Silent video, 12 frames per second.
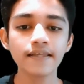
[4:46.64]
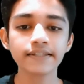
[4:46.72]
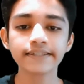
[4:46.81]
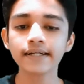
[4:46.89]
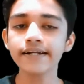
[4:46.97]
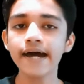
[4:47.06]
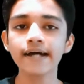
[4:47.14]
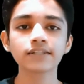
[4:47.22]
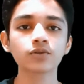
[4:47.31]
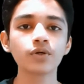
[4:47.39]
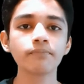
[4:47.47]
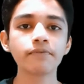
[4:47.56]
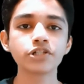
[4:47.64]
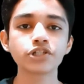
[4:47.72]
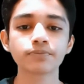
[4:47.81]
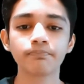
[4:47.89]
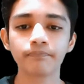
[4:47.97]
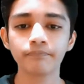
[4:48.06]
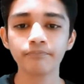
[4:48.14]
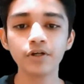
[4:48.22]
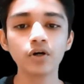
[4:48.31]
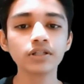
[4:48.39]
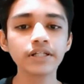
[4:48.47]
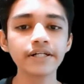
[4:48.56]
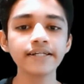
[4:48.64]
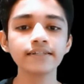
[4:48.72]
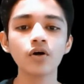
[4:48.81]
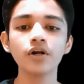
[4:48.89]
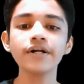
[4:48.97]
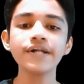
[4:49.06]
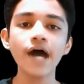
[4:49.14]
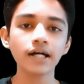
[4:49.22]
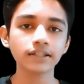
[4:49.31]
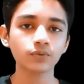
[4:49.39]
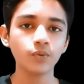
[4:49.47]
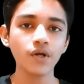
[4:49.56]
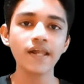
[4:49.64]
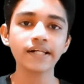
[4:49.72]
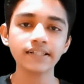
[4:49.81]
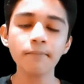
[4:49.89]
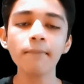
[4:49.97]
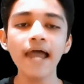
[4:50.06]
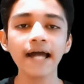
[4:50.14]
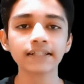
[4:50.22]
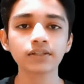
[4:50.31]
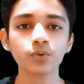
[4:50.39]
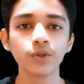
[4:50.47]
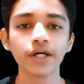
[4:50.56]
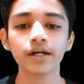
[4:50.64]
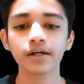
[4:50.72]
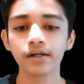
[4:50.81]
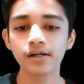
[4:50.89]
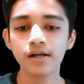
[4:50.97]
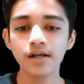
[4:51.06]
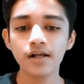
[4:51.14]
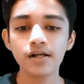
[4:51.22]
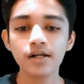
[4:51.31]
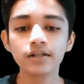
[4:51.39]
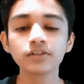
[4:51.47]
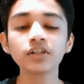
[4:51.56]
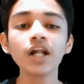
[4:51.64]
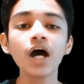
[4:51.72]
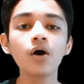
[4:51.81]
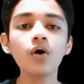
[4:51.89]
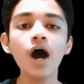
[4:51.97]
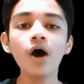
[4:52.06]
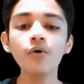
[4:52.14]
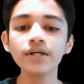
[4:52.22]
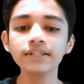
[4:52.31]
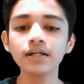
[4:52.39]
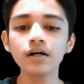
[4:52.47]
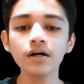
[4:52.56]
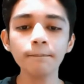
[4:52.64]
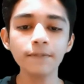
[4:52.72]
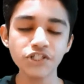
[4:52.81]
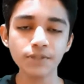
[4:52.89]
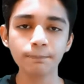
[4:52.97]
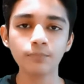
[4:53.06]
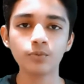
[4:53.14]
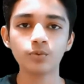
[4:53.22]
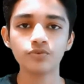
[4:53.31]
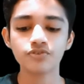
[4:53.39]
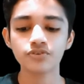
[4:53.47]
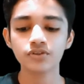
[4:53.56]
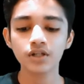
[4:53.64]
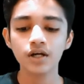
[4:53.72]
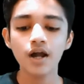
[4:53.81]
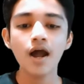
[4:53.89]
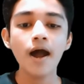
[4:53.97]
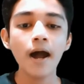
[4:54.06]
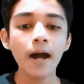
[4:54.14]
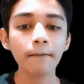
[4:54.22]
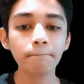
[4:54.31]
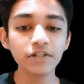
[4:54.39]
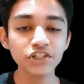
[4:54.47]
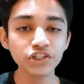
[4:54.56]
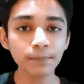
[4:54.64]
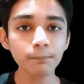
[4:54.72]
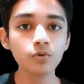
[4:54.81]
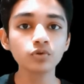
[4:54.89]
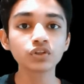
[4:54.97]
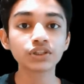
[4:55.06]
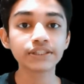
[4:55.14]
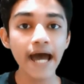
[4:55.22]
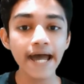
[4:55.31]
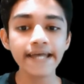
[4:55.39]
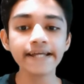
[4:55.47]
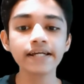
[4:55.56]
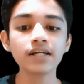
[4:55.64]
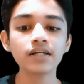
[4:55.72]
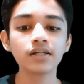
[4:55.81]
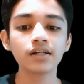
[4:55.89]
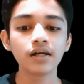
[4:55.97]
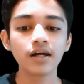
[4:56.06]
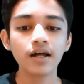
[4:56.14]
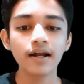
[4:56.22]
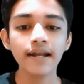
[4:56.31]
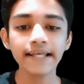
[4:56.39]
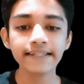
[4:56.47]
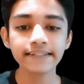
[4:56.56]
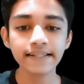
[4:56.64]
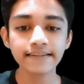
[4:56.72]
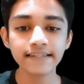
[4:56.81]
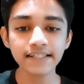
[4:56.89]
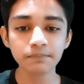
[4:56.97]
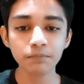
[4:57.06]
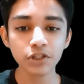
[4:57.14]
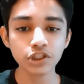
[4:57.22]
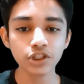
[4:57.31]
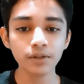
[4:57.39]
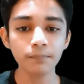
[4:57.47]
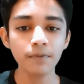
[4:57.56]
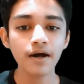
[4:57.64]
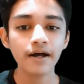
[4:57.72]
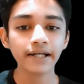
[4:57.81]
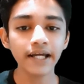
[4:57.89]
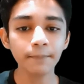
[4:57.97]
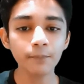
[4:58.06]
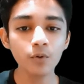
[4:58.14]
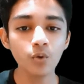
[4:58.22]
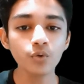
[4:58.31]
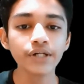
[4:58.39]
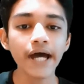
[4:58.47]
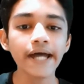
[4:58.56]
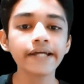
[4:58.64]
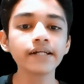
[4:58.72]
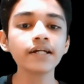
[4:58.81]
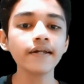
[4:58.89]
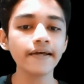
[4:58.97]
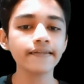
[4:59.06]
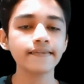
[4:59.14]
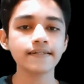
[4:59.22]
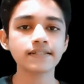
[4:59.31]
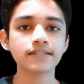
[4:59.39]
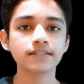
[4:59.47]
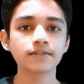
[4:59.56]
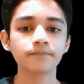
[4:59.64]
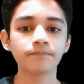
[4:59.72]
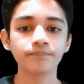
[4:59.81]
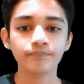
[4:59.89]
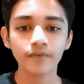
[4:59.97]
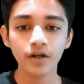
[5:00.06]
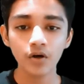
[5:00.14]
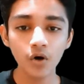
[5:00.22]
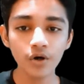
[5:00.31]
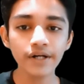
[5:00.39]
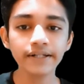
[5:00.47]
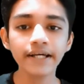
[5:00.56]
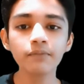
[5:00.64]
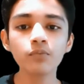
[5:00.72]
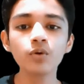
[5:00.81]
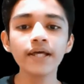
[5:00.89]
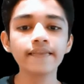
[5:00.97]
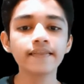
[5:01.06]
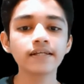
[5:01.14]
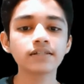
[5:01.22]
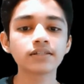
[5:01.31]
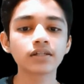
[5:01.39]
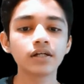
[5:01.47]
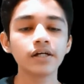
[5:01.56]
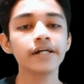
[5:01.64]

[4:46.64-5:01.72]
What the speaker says: This is a dark square bishop because it is on a dark square, that's a black square. So now how does a bishop move? A bishop moves diagonally. Like say this bishop can move diagonally like this. or it can move like this.